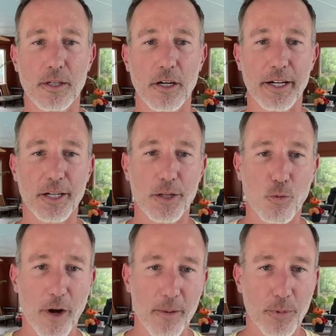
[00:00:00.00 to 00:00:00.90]
Are you going to go
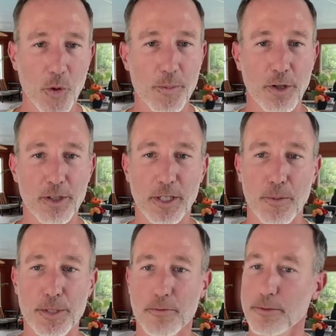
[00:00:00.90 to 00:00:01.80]
rare bloom Cardano
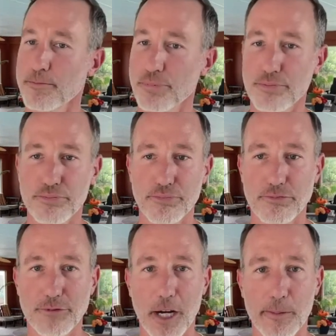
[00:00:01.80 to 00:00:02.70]
Common Simmer?
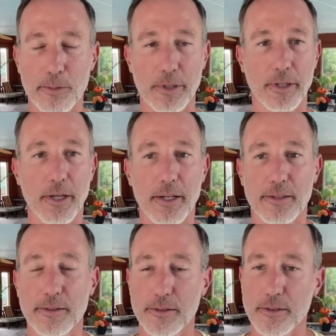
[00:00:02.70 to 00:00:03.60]
Probably not.
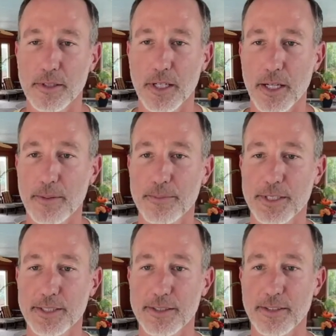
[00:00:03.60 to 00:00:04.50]
I'm
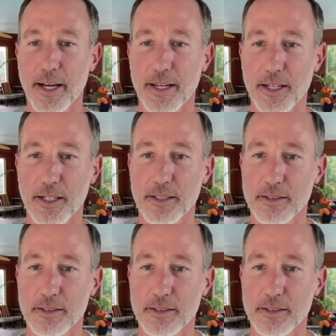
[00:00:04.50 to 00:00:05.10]
just not a.